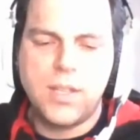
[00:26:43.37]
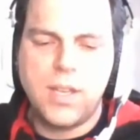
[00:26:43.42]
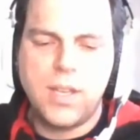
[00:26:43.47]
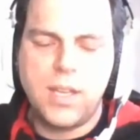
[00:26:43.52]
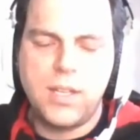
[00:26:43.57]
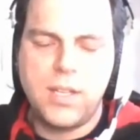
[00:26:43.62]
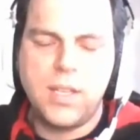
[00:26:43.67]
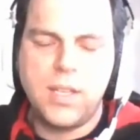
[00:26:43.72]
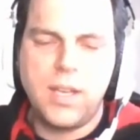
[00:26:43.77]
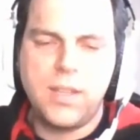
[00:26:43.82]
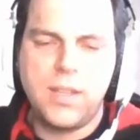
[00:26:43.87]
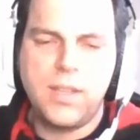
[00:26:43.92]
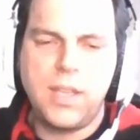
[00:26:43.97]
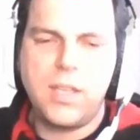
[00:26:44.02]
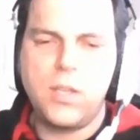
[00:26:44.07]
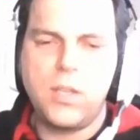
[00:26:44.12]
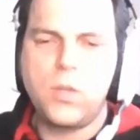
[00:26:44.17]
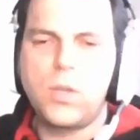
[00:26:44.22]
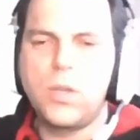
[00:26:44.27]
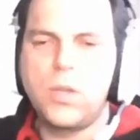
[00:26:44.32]
and and
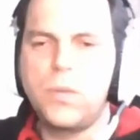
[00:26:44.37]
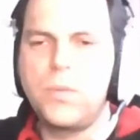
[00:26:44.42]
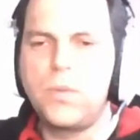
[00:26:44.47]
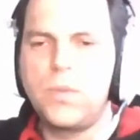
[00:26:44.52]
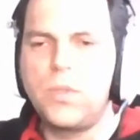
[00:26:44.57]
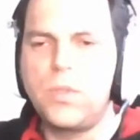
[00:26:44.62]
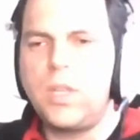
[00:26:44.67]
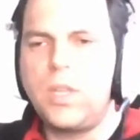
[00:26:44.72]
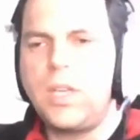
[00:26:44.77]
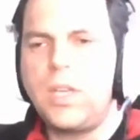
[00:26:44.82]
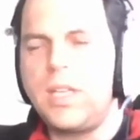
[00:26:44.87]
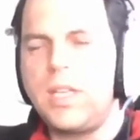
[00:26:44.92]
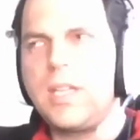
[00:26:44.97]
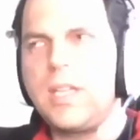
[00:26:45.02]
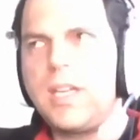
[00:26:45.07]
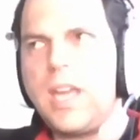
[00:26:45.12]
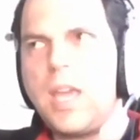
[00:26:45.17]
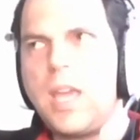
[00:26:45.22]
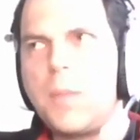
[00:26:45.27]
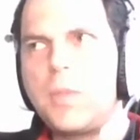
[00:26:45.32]
then you can it, it
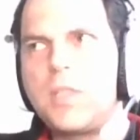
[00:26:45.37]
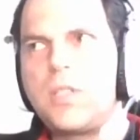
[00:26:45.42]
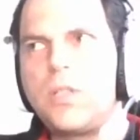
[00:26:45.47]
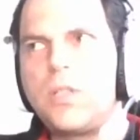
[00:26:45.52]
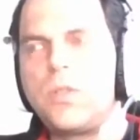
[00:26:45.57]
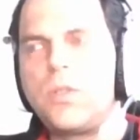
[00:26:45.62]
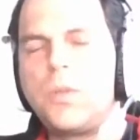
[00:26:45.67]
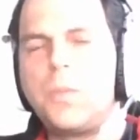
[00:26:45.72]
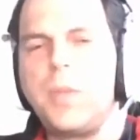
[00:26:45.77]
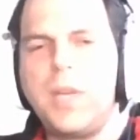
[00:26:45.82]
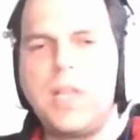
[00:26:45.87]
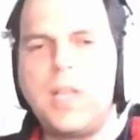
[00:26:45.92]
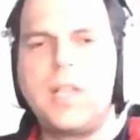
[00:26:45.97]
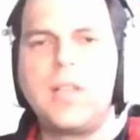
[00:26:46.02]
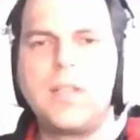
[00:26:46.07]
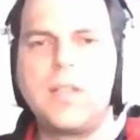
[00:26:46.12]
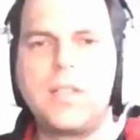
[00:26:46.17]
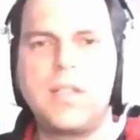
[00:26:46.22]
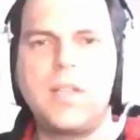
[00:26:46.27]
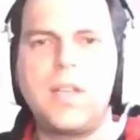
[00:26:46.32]
enables you to
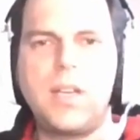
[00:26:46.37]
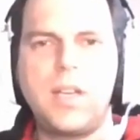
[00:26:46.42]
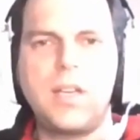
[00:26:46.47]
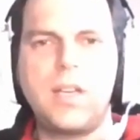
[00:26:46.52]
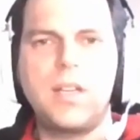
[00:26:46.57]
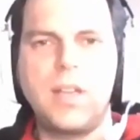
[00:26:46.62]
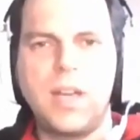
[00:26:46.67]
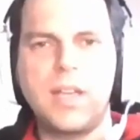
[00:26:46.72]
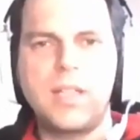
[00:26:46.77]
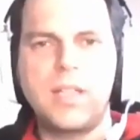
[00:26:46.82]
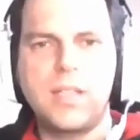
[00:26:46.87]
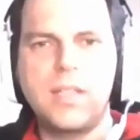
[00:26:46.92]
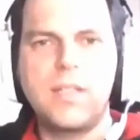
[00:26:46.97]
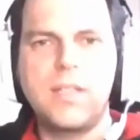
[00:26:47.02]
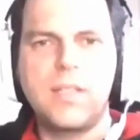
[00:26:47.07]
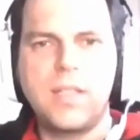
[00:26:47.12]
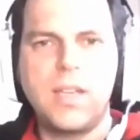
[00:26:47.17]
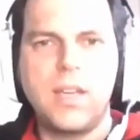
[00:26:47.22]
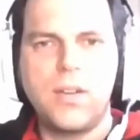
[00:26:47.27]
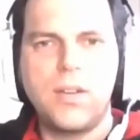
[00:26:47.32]
build uh, like
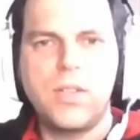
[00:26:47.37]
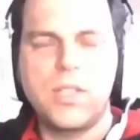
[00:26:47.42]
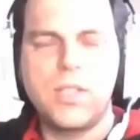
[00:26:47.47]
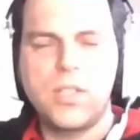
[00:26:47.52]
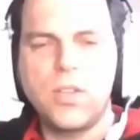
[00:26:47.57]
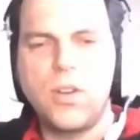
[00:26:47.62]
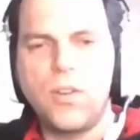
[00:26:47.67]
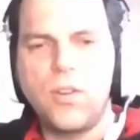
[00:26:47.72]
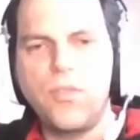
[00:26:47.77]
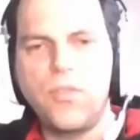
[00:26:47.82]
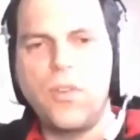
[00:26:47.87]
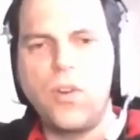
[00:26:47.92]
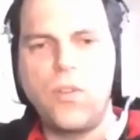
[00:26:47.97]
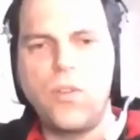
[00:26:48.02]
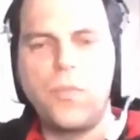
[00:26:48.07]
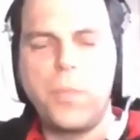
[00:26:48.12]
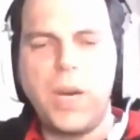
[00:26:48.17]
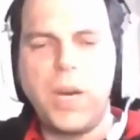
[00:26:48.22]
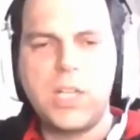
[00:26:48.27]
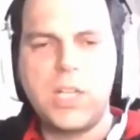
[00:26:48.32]
series of,
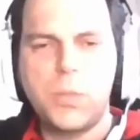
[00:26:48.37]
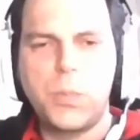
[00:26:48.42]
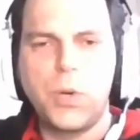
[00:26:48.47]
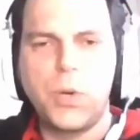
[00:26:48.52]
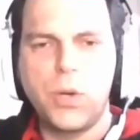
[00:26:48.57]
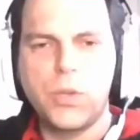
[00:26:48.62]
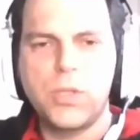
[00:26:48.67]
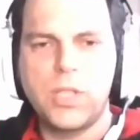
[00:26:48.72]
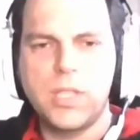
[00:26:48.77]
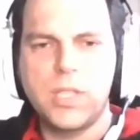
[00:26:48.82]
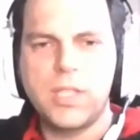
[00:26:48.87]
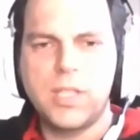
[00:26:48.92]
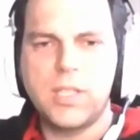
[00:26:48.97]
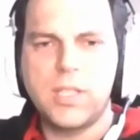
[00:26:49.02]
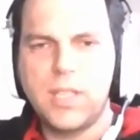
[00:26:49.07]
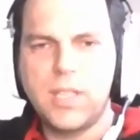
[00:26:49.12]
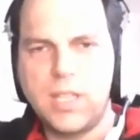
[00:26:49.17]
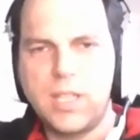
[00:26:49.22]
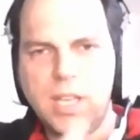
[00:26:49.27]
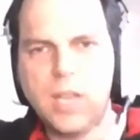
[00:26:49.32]
of batch
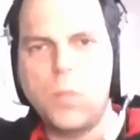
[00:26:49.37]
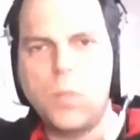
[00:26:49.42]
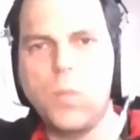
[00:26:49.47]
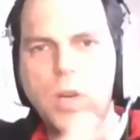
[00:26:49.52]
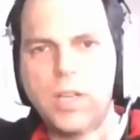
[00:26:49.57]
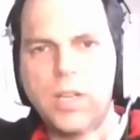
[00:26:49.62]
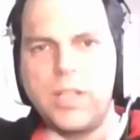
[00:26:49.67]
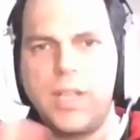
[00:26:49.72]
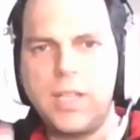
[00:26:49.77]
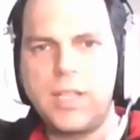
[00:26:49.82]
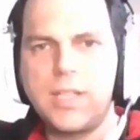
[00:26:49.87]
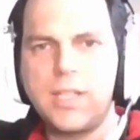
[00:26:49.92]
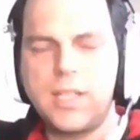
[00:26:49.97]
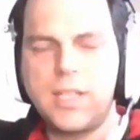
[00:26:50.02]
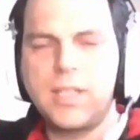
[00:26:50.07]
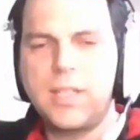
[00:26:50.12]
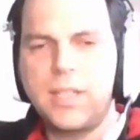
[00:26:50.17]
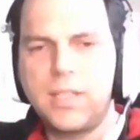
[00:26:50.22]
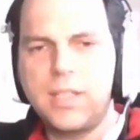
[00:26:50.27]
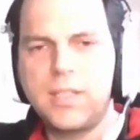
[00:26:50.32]
processes that take one data
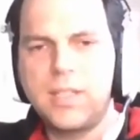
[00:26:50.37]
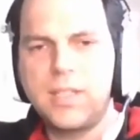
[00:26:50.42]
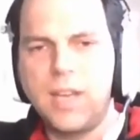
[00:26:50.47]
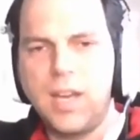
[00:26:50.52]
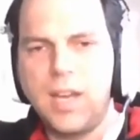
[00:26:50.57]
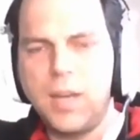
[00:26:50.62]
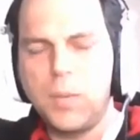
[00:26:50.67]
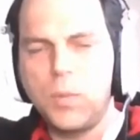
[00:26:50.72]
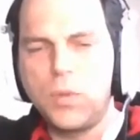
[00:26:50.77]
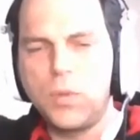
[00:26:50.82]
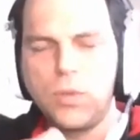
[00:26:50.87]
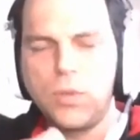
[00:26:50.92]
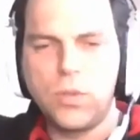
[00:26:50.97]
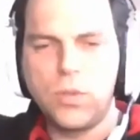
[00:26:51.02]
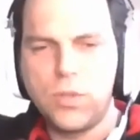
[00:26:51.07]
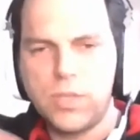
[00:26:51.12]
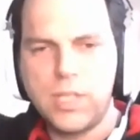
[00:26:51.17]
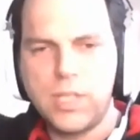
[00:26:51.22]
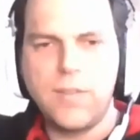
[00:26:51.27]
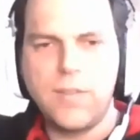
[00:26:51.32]
set at a time or,
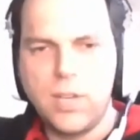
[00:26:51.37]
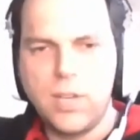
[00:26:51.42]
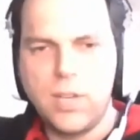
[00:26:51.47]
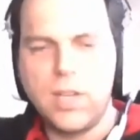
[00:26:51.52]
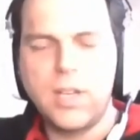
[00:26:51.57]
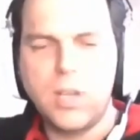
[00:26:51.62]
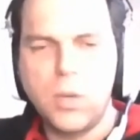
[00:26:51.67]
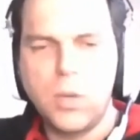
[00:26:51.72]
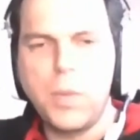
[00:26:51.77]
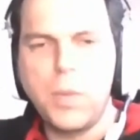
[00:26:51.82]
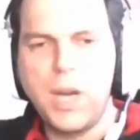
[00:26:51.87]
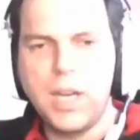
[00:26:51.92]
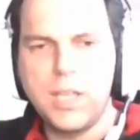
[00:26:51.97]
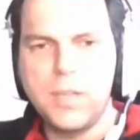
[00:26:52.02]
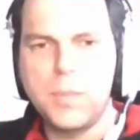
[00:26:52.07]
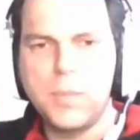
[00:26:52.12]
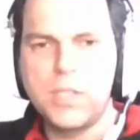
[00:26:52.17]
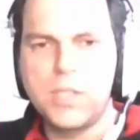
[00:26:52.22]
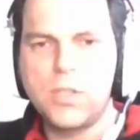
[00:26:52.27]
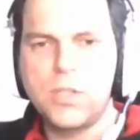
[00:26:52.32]
or several and combine
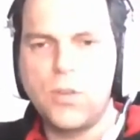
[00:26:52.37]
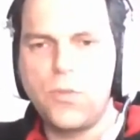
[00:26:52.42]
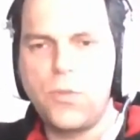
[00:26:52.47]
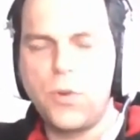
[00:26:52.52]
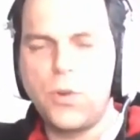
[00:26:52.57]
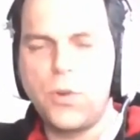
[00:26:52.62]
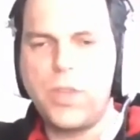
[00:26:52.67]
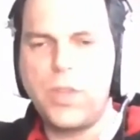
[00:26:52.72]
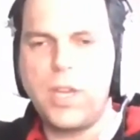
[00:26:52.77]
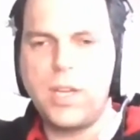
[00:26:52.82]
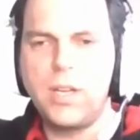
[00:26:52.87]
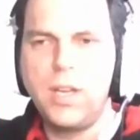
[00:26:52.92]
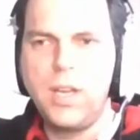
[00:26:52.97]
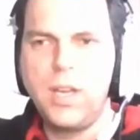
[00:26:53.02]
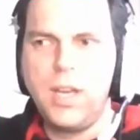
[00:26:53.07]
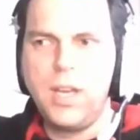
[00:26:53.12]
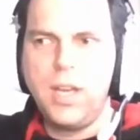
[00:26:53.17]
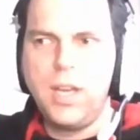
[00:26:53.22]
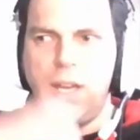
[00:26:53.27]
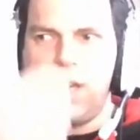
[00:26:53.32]
them and so forth and
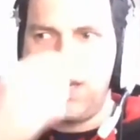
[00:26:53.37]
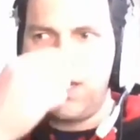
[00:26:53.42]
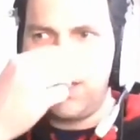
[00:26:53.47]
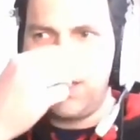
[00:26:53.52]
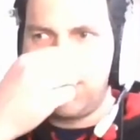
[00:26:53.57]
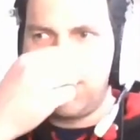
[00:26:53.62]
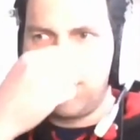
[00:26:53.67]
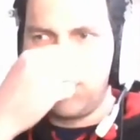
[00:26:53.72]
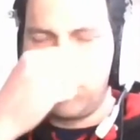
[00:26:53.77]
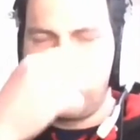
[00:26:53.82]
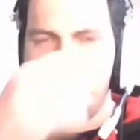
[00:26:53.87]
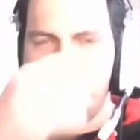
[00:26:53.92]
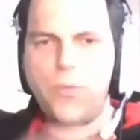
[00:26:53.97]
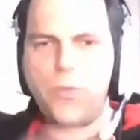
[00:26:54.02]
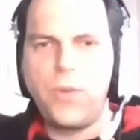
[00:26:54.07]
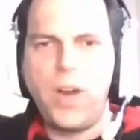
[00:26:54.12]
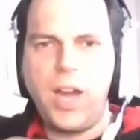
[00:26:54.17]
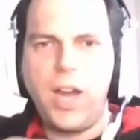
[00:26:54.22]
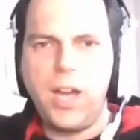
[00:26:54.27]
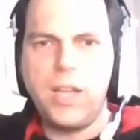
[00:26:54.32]
in
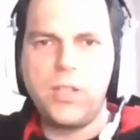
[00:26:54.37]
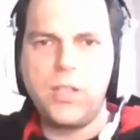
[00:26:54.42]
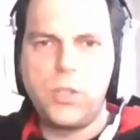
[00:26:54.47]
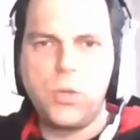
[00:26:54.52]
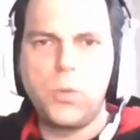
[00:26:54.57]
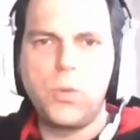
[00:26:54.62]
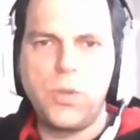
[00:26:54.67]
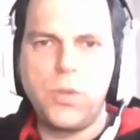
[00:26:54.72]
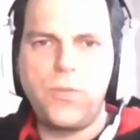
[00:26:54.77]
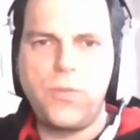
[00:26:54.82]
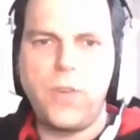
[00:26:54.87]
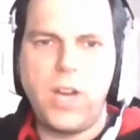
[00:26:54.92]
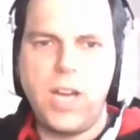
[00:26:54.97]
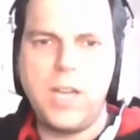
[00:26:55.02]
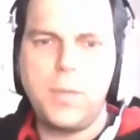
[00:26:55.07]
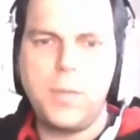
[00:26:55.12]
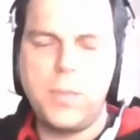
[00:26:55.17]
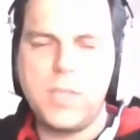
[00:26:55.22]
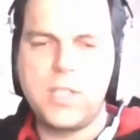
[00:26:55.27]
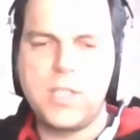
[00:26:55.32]
refine do
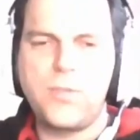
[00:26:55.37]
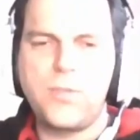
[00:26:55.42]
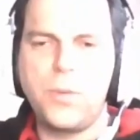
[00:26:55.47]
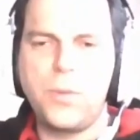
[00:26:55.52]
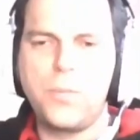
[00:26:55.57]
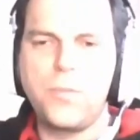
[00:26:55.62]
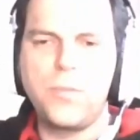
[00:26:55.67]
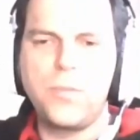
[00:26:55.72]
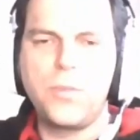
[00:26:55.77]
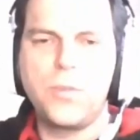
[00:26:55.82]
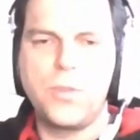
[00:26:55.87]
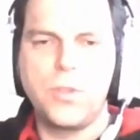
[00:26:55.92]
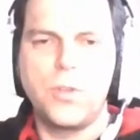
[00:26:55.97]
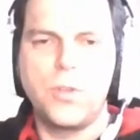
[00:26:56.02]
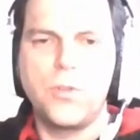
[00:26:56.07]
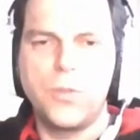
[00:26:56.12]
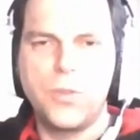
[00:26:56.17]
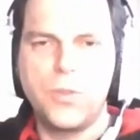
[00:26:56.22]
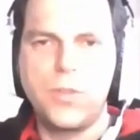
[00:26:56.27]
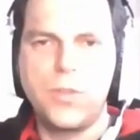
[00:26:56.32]
refinements from you
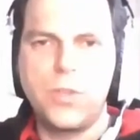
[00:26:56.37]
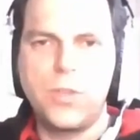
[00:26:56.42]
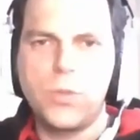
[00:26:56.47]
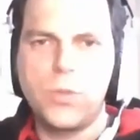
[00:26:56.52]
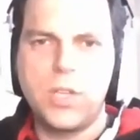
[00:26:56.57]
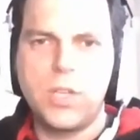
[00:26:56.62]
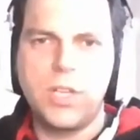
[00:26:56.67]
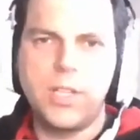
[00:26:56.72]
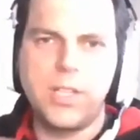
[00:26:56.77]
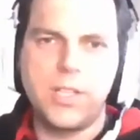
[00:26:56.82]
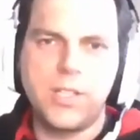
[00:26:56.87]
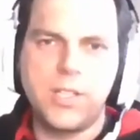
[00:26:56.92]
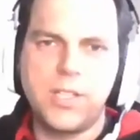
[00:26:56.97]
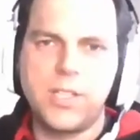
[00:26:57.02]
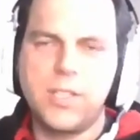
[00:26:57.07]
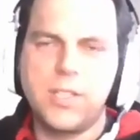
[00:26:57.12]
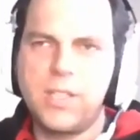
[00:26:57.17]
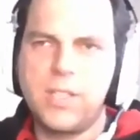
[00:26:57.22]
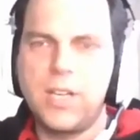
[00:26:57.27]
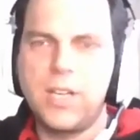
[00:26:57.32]
know usually
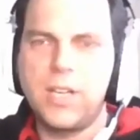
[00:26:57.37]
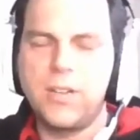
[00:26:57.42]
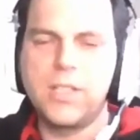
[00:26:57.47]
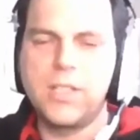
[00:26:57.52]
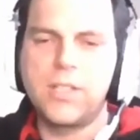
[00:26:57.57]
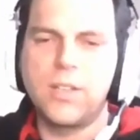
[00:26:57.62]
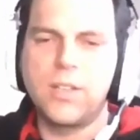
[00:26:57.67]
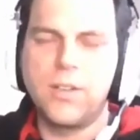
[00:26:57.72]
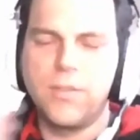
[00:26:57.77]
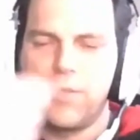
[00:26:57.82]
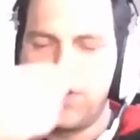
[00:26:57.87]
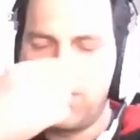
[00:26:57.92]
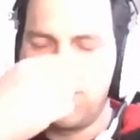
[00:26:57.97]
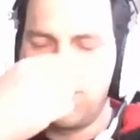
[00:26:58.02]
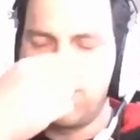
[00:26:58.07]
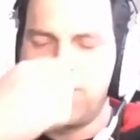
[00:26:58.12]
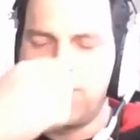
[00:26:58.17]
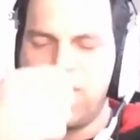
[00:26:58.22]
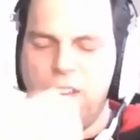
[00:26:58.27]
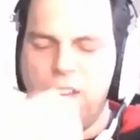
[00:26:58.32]
there's a series of,
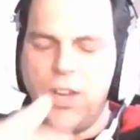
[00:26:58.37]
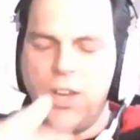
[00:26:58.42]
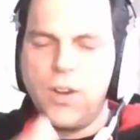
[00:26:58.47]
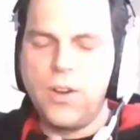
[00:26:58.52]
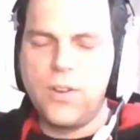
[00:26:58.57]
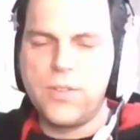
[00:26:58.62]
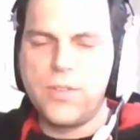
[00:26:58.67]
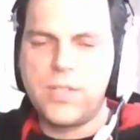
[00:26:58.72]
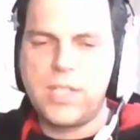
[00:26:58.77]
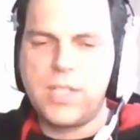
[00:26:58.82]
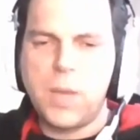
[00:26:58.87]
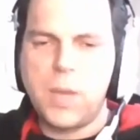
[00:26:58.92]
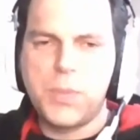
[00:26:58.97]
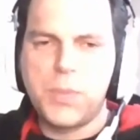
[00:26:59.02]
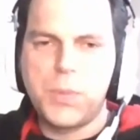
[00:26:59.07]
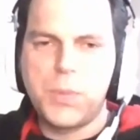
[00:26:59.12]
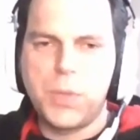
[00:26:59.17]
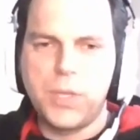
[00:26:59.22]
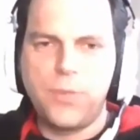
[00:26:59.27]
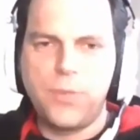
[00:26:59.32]
of of
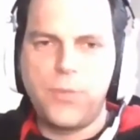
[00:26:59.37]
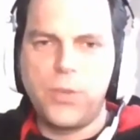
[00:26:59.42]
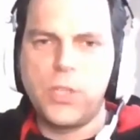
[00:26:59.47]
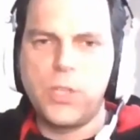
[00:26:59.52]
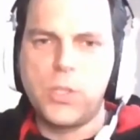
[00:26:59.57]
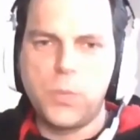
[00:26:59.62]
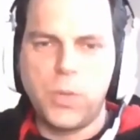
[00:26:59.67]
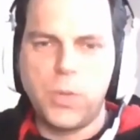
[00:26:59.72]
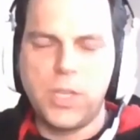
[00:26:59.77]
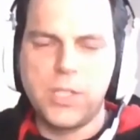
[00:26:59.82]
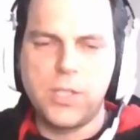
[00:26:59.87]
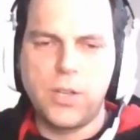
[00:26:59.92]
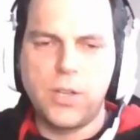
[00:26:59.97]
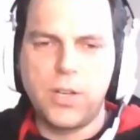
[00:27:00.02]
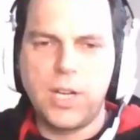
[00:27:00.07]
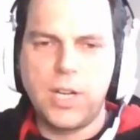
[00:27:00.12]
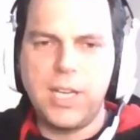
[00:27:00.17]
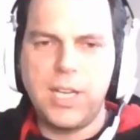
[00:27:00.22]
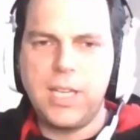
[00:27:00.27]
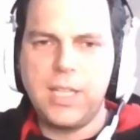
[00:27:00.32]
steps where the first ones are
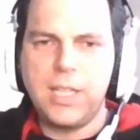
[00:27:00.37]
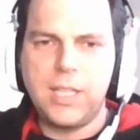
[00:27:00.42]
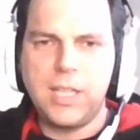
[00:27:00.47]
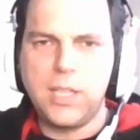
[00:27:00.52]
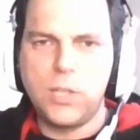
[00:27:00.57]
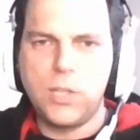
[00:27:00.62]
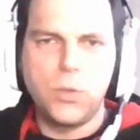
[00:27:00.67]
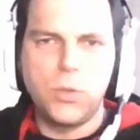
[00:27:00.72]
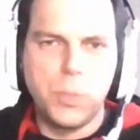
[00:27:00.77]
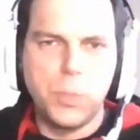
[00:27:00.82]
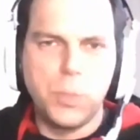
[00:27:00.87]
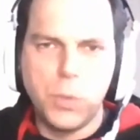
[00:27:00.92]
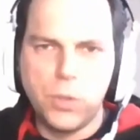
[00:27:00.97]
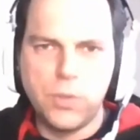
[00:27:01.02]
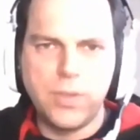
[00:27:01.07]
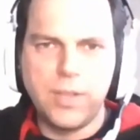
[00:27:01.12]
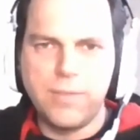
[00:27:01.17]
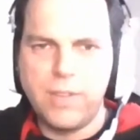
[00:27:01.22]
cleaning you remove